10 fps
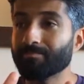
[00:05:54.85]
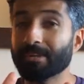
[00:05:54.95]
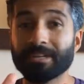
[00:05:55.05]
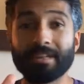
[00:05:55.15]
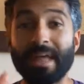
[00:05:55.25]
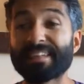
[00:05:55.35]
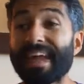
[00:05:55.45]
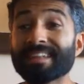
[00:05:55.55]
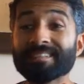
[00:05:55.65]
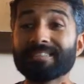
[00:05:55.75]
Meaning at
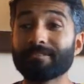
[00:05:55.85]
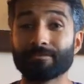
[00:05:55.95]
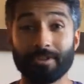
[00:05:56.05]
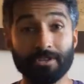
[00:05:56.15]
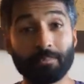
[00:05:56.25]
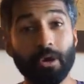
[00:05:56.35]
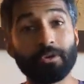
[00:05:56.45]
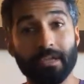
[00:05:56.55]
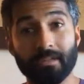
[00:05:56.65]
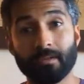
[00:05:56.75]
any level that you
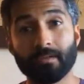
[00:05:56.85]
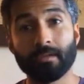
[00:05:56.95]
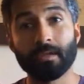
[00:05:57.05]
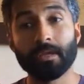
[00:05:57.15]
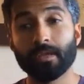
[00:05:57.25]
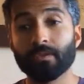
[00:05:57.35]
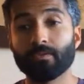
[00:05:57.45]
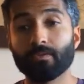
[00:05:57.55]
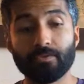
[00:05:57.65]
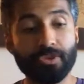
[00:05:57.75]
poke it,
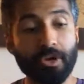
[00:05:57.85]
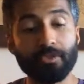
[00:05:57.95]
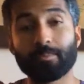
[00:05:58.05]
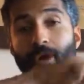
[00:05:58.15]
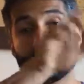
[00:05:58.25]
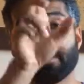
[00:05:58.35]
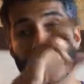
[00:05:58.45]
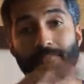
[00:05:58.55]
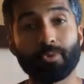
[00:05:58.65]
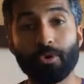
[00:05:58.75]
the other parts are
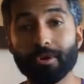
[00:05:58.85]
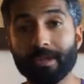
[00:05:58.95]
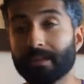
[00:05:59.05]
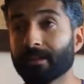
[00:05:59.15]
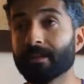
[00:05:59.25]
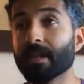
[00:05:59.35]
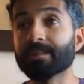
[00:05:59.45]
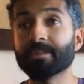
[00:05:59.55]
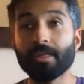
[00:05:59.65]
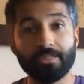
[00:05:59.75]
supporting it,
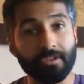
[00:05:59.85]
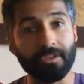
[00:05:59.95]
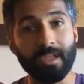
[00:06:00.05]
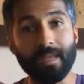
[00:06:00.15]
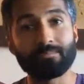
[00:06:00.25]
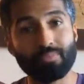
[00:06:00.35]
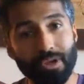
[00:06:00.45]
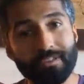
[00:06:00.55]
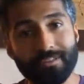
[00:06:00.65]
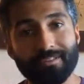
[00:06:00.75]
and nothing can
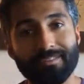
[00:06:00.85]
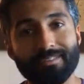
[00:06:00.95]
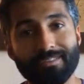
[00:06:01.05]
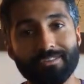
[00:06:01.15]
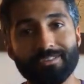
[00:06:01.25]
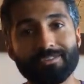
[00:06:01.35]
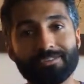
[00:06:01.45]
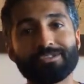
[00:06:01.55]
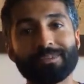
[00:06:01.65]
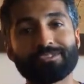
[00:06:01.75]
break this
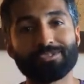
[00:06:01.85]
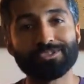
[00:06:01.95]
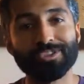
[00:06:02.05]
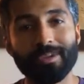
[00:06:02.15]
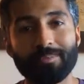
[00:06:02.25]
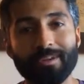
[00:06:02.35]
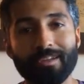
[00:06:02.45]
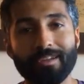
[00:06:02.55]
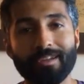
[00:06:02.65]
geometrical shape.